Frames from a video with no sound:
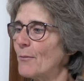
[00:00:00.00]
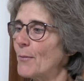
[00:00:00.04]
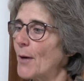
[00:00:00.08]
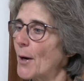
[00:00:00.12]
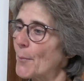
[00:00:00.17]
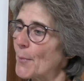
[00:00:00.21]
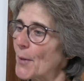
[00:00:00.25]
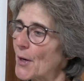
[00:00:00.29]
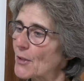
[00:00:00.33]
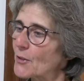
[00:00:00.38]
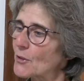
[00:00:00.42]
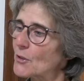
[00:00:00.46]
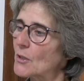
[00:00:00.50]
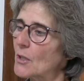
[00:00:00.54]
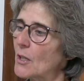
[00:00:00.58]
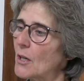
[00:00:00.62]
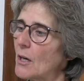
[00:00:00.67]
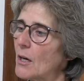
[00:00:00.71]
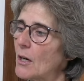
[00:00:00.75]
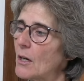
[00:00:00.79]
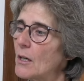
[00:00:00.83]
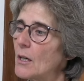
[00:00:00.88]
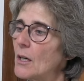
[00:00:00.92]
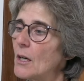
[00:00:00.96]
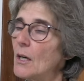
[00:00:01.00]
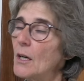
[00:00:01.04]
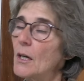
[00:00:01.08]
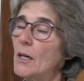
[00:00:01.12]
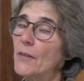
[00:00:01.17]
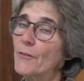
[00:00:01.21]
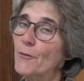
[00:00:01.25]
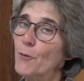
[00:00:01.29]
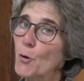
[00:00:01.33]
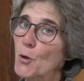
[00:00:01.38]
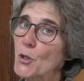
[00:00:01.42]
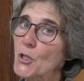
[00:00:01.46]
My mother-in-law
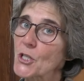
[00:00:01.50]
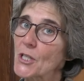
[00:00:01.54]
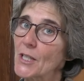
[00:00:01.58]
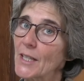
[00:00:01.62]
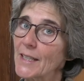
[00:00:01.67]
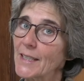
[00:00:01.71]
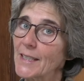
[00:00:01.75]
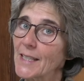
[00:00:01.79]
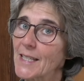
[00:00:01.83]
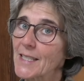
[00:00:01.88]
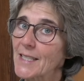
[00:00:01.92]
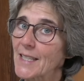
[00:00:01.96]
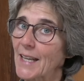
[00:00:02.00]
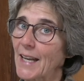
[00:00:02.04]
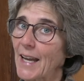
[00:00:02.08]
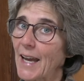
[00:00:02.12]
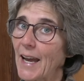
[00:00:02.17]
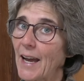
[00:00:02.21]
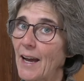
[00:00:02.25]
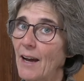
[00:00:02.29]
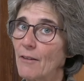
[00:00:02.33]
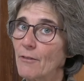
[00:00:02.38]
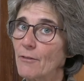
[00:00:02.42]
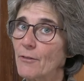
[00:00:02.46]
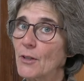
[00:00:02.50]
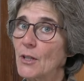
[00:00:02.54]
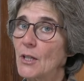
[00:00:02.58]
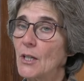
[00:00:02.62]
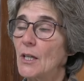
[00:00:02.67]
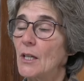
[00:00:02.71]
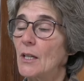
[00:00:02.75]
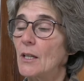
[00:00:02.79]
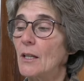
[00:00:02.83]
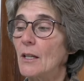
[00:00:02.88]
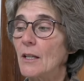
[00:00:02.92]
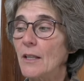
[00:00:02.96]
unfortunately doesn't have
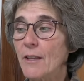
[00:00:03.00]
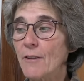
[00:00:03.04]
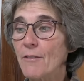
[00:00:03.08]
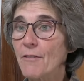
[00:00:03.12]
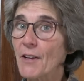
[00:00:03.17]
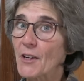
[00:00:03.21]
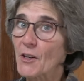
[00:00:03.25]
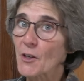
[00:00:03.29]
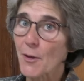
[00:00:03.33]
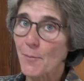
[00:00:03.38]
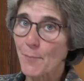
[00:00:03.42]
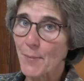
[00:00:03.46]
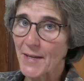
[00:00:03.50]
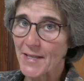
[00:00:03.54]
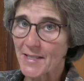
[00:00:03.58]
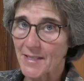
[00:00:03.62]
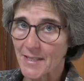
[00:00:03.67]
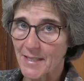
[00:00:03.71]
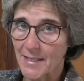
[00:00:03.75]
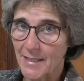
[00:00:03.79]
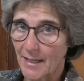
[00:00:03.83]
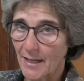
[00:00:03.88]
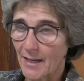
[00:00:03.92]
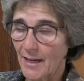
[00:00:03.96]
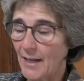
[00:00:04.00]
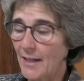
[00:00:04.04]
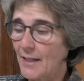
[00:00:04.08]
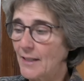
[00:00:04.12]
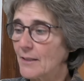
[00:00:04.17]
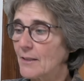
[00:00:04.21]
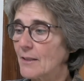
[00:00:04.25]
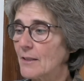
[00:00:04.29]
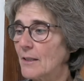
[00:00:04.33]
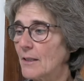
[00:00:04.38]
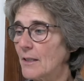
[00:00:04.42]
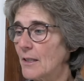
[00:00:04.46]
the very best
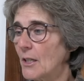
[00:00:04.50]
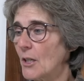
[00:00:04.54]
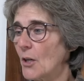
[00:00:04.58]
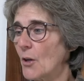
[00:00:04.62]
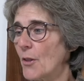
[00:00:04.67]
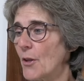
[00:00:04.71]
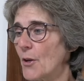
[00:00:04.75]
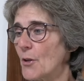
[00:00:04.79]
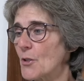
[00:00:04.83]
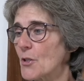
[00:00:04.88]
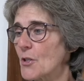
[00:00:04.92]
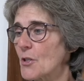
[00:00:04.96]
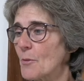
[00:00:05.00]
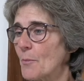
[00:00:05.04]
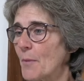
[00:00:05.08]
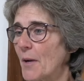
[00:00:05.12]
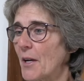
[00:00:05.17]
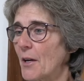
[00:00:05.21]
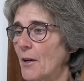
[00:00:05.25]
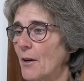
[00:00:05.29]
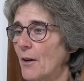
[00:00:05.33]
diet. There's some